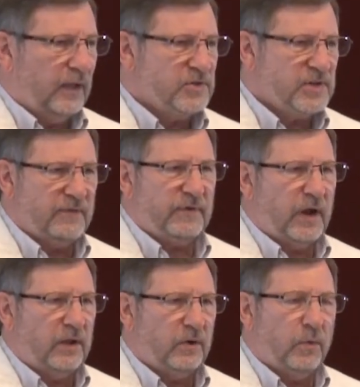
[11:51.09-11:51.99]

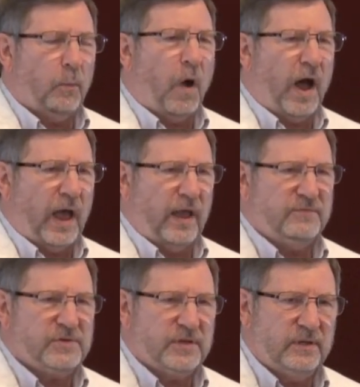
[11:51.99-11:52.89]
700
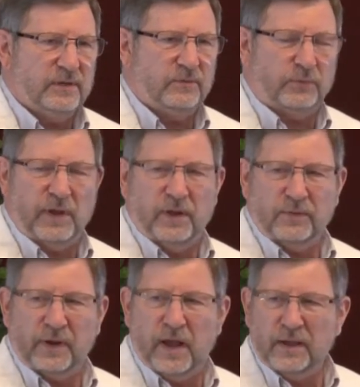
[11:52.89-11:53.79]
wives and
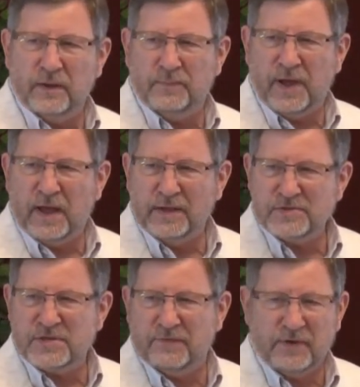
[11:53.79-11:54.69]
300
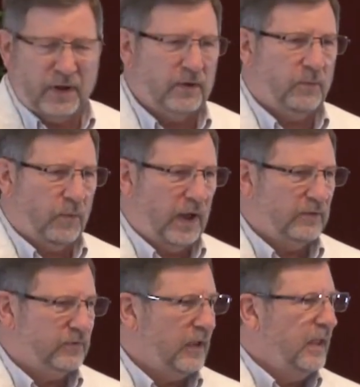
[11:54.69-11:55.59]
concubines, 700
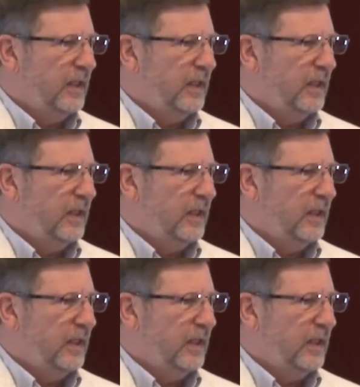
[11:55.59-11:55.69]
wives.